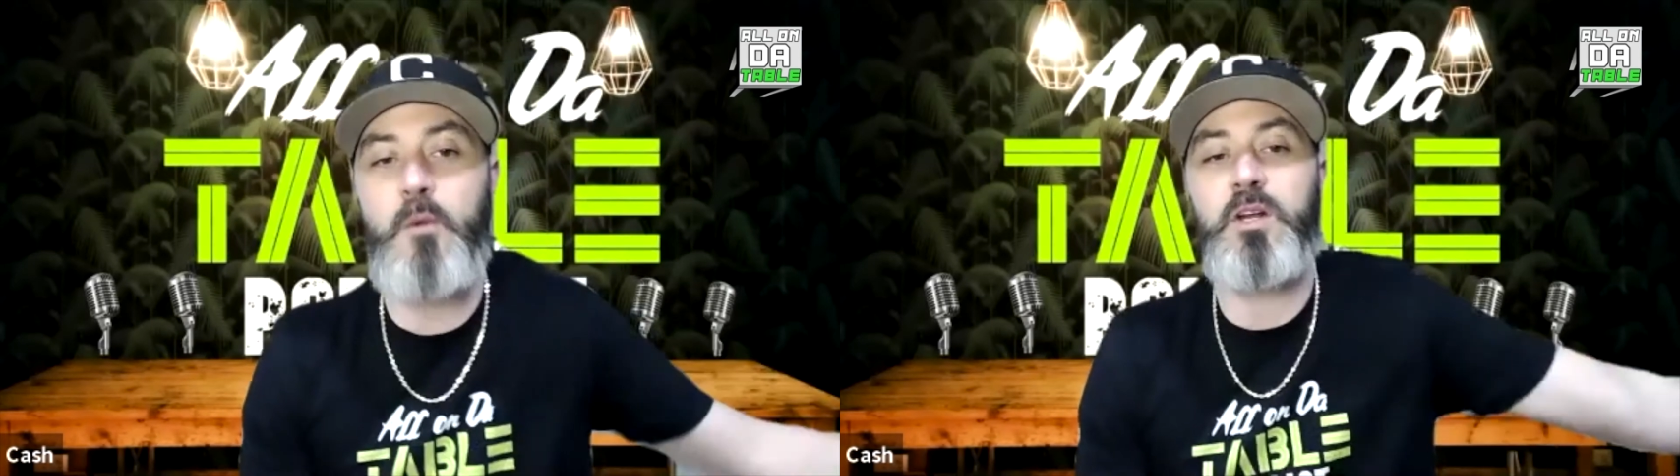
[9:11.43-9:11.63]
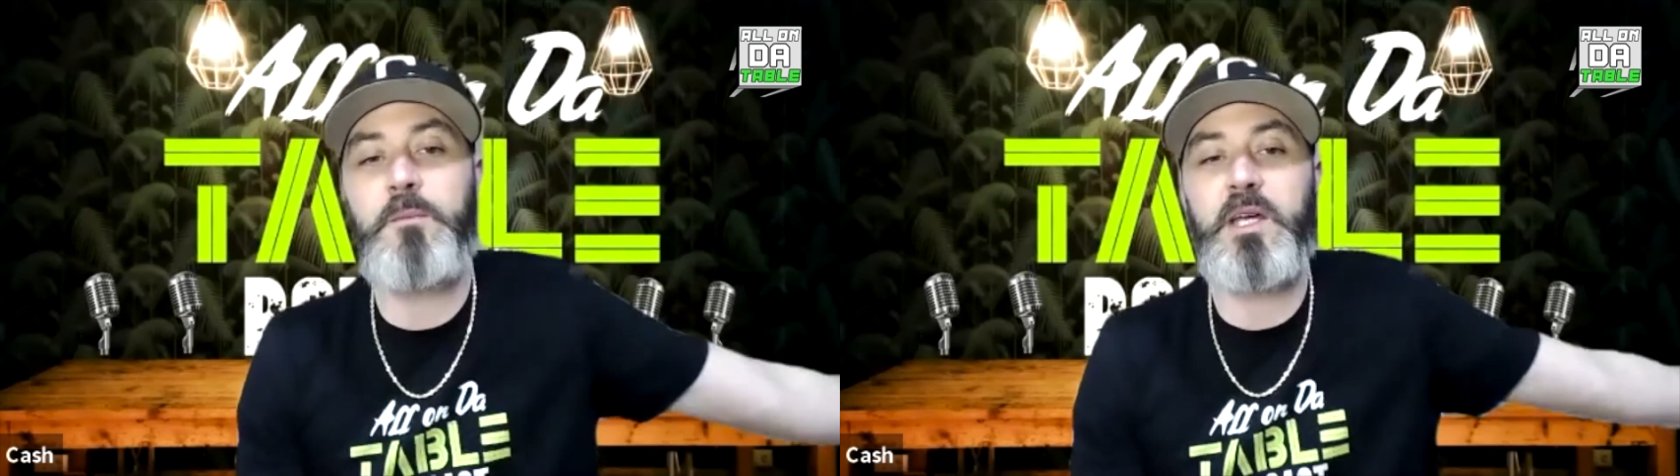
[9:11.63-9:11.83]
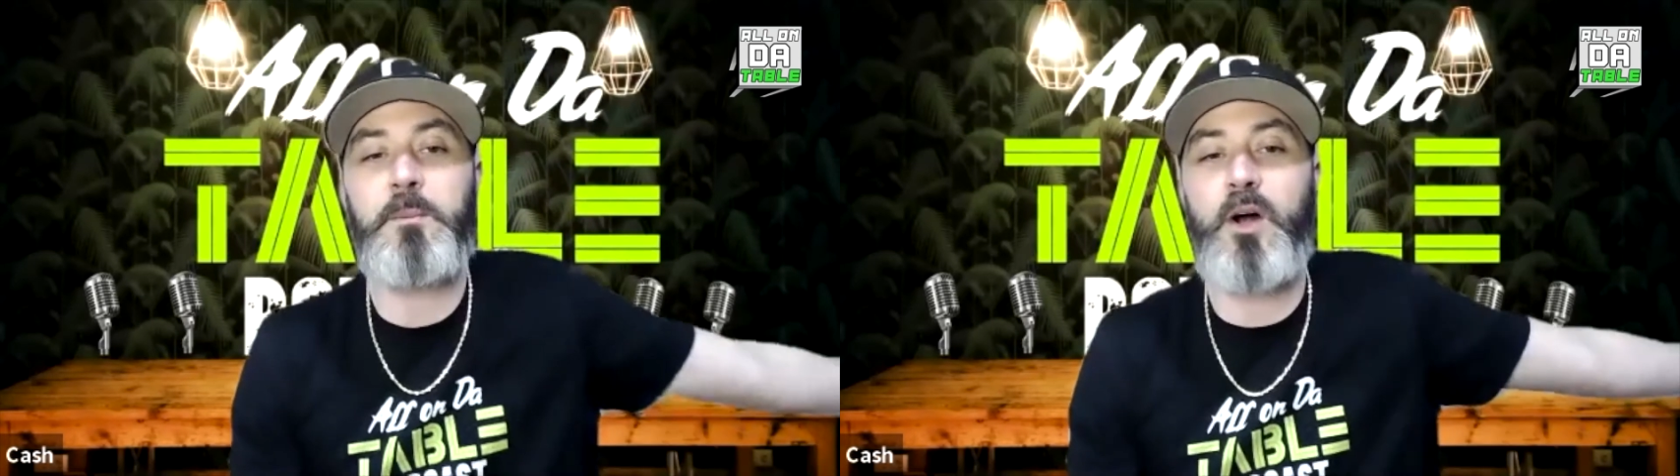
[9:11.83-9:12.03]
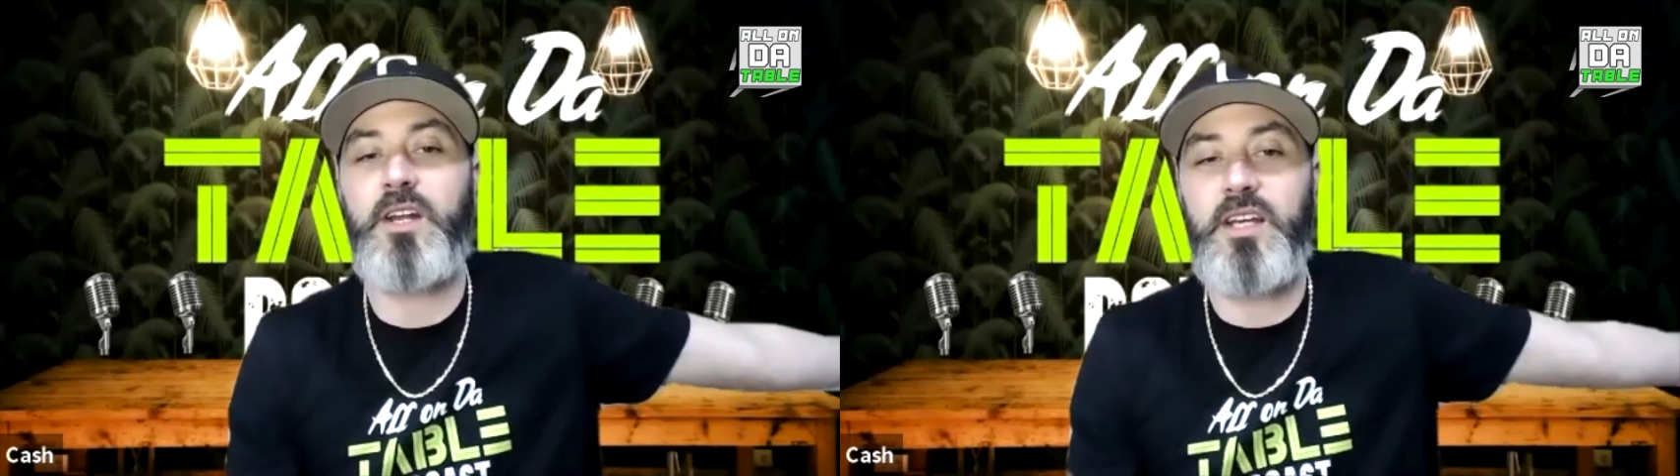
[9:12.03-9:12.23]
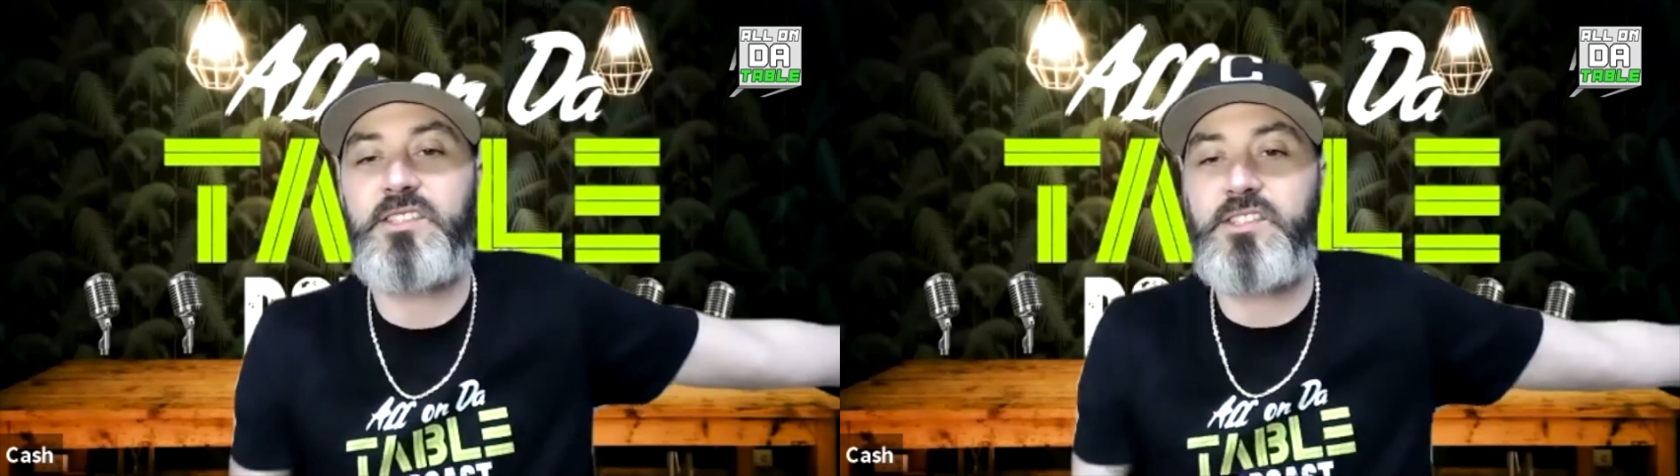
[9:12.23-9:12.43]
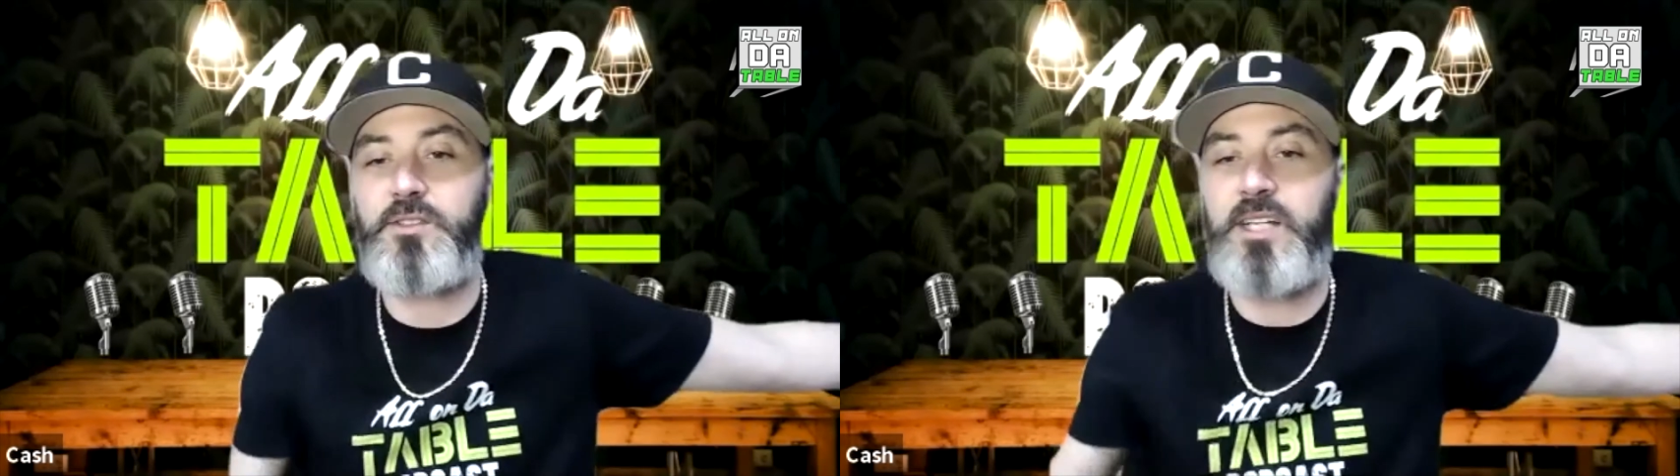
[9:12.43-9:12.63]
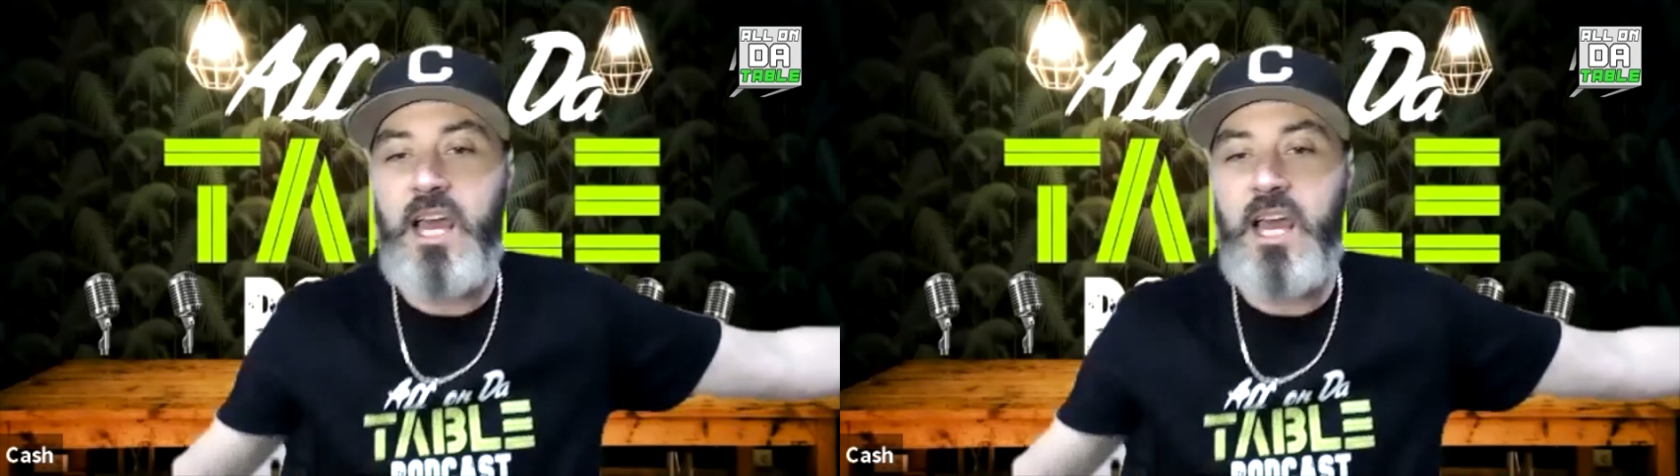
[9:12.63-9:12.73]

to be a part of history.